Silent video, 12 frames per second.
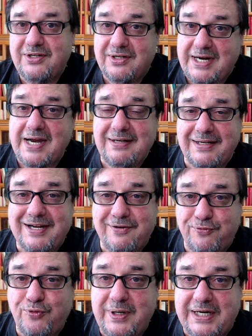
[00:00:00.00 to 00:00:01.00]
kind of like
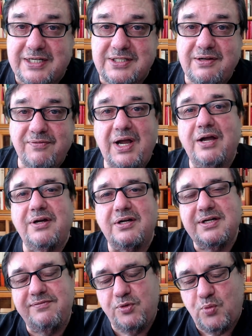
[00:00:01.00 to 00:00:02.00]
freaks. I'll
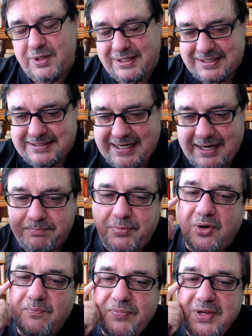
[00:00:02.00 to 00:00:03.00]
give you one
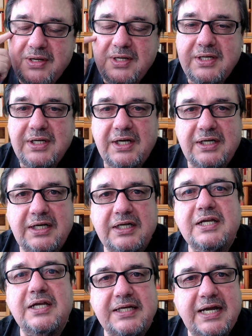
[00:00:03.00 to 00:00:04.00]
example.
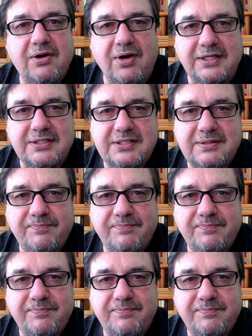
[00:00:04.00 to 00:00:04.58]
Carrots.